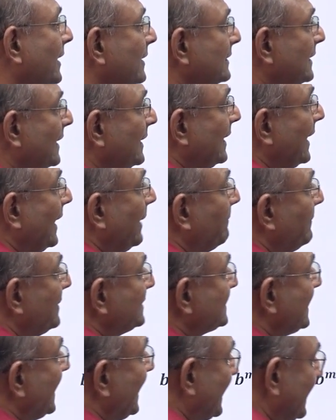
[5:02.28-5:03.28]
that m
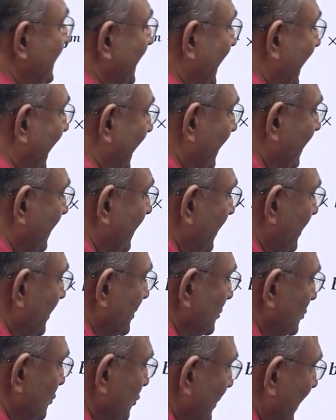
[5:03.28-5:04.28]
is greater than n.
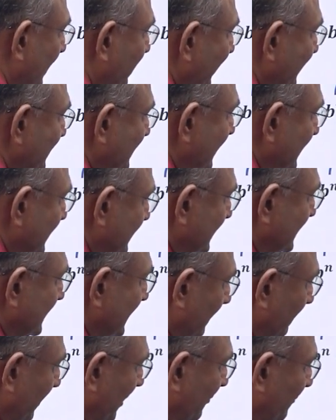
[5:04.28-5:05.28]
So that means this
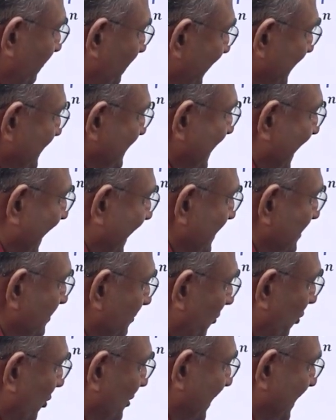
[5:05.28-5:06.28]
number of b's there is
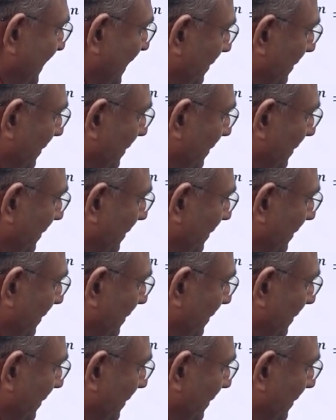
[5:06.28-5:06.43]
more than